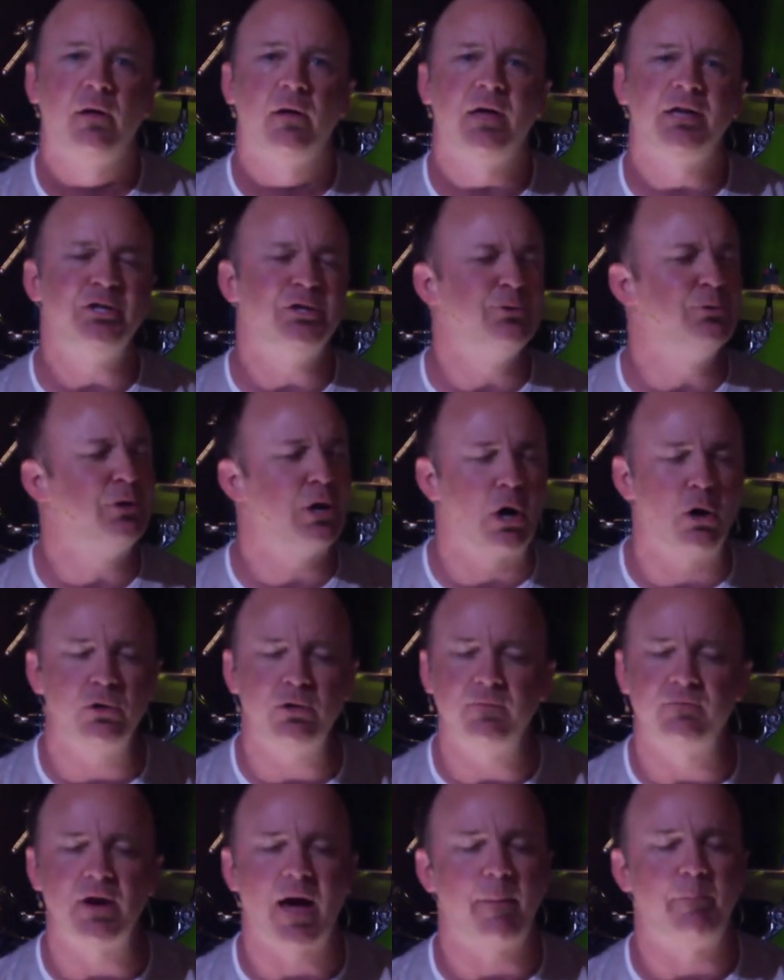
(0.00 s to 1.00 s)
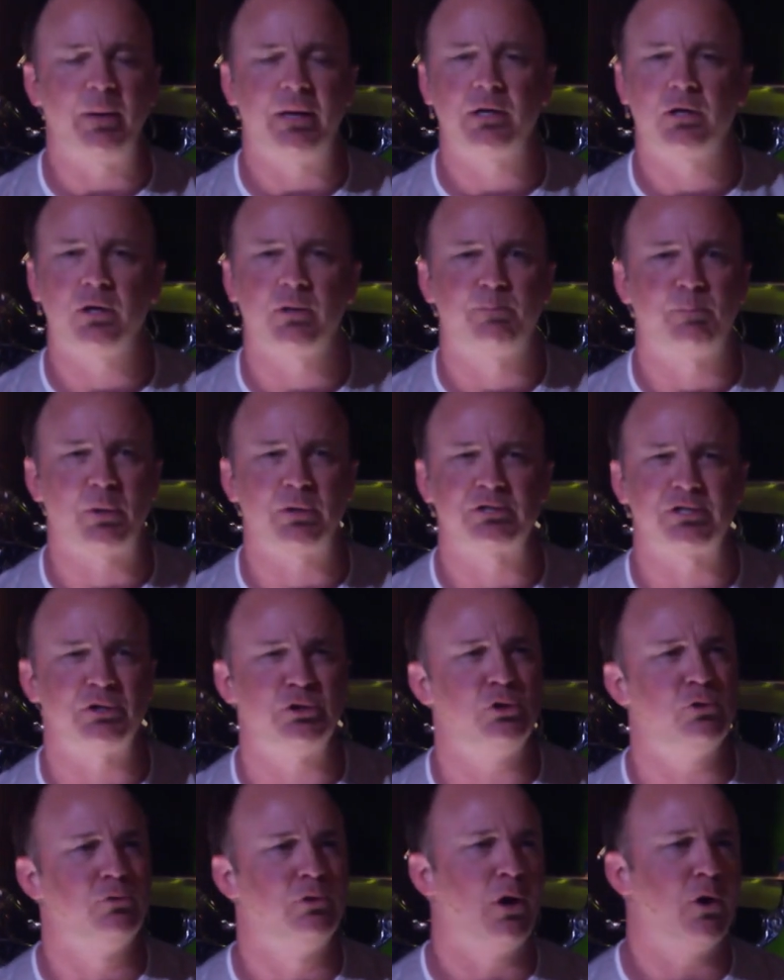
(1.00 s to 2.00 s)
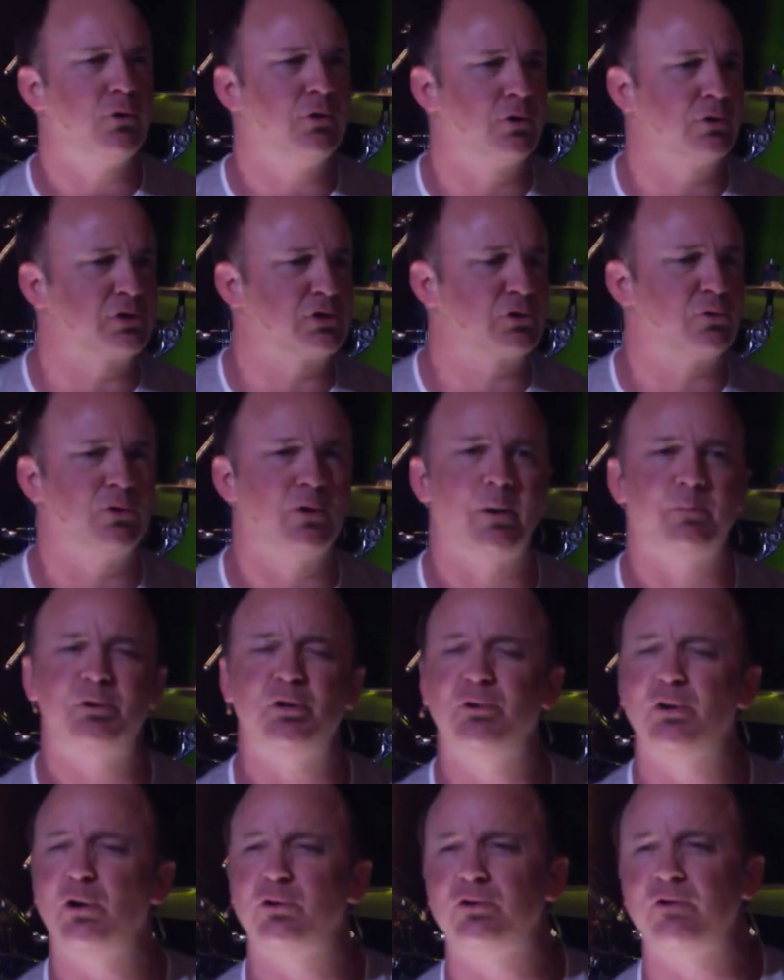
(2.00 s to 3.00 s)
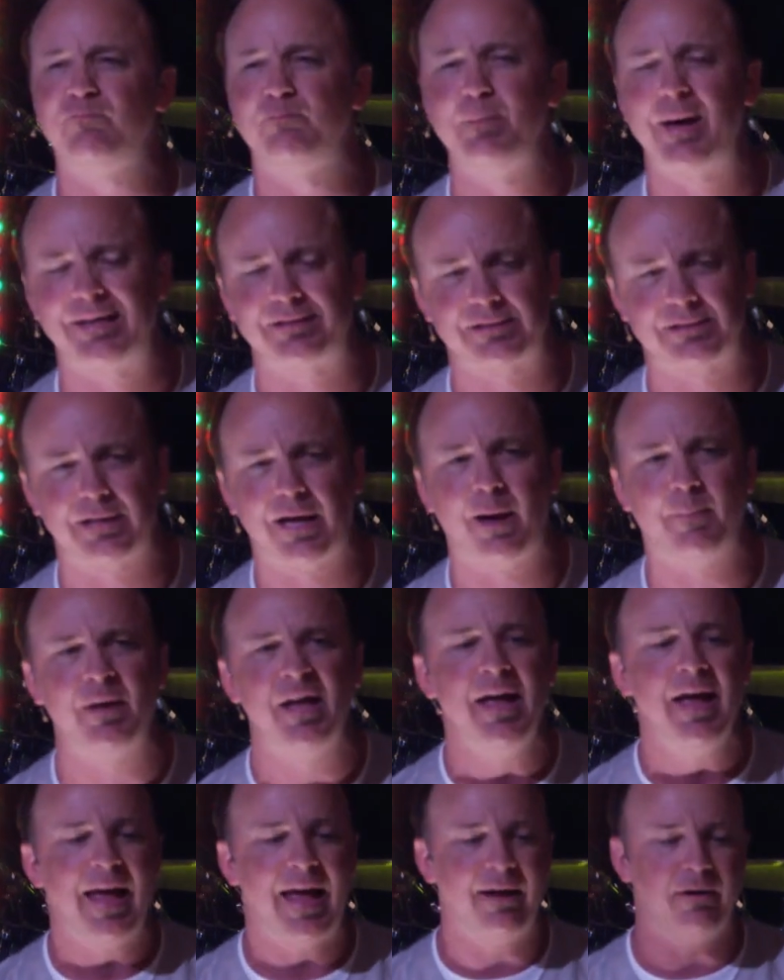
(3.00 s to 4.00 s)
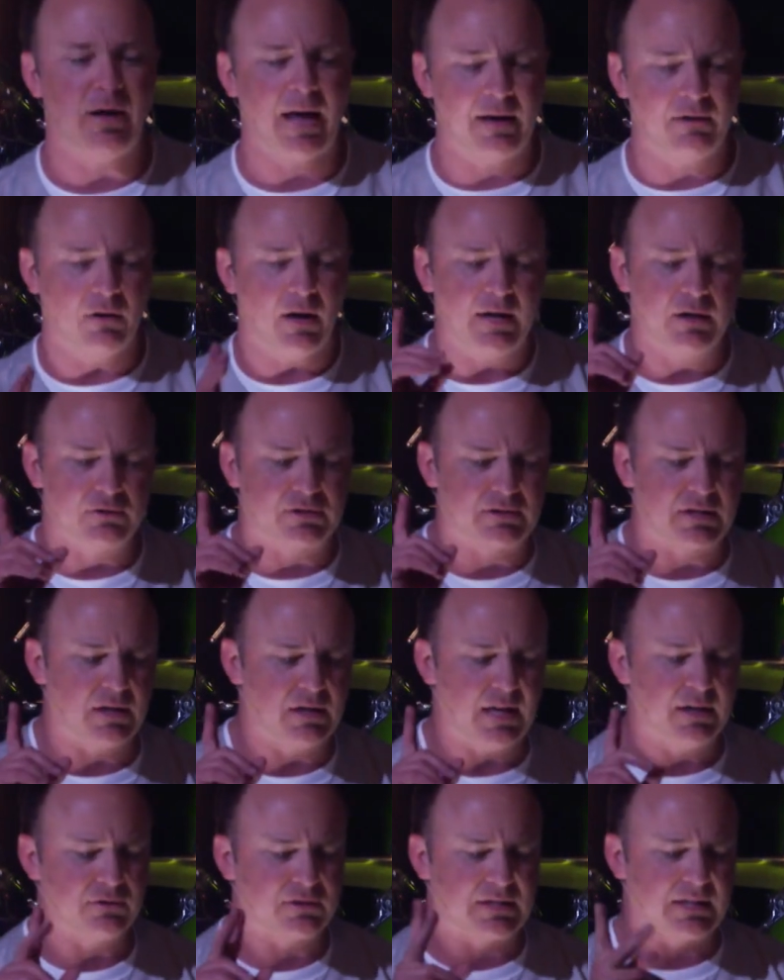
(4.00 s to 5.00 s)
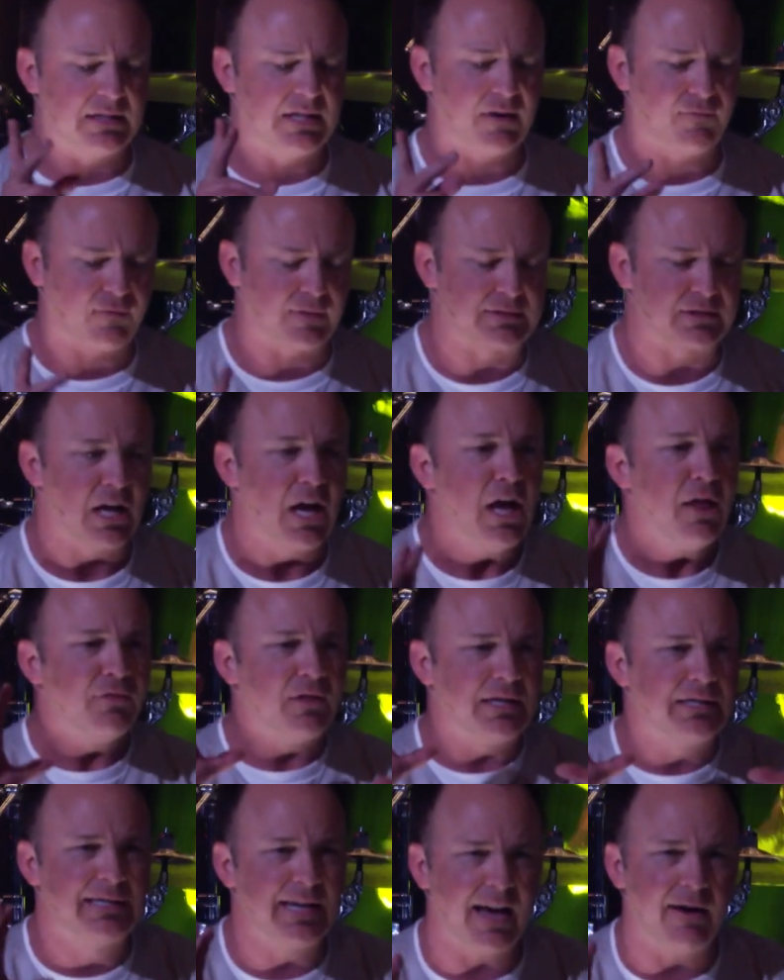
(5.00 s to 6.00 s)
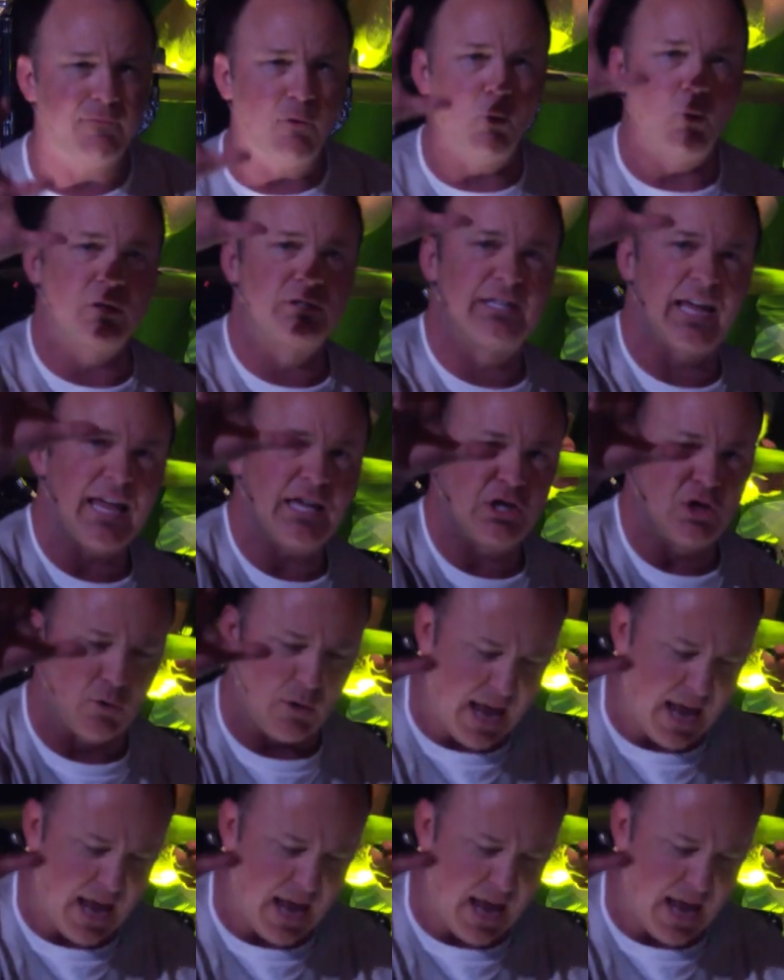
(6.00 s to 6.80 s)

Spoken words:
And you know you've not been a good person. You know you're a screw up. You know you've messed up. And here's the difference. The devil will take your